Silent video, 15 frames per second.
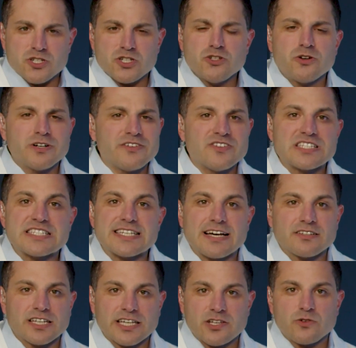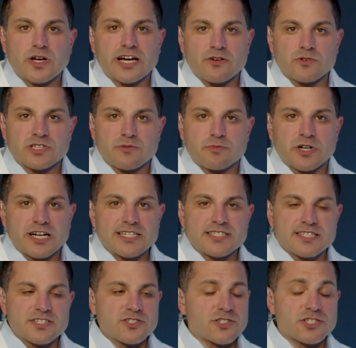You don't even sound like you care what the price
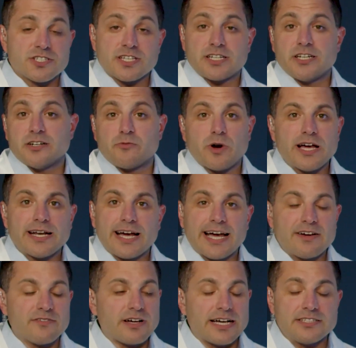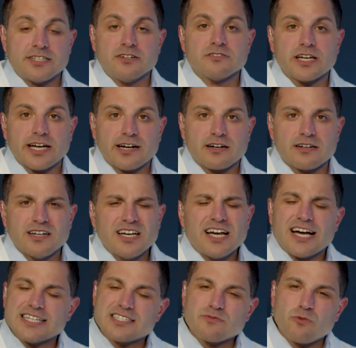is. And she said, you're right, I don't care.
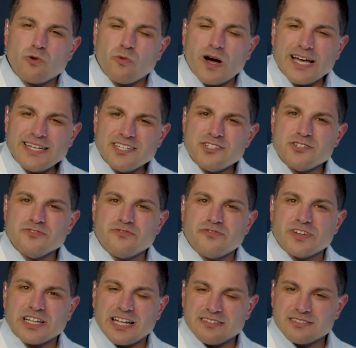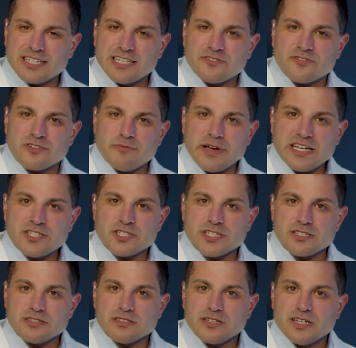I said, well, why did you fill out the
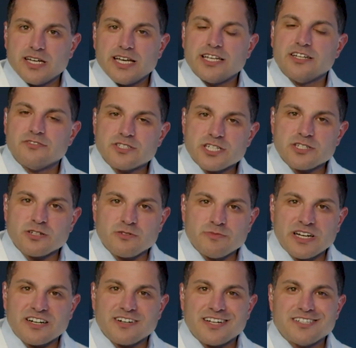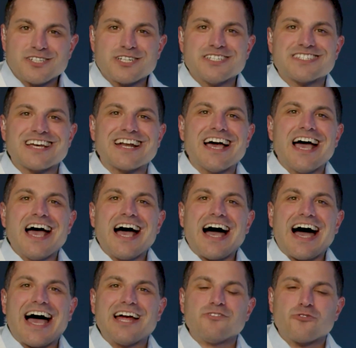information? You know what she told me, Arnon? She said,
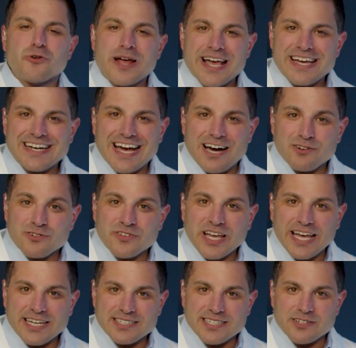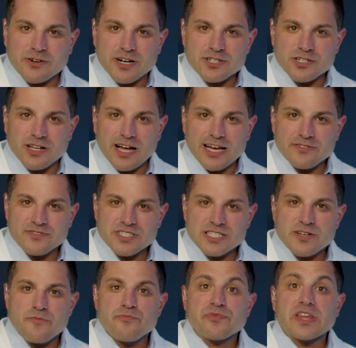I ran out of Candy Crush lives.
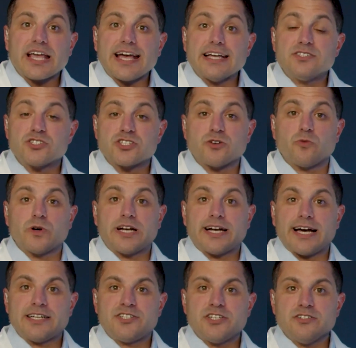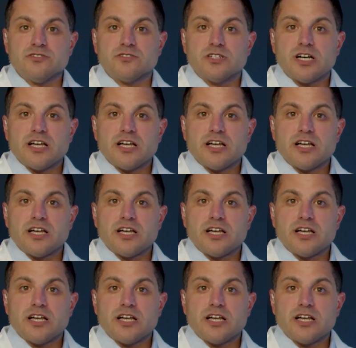And so what did I do?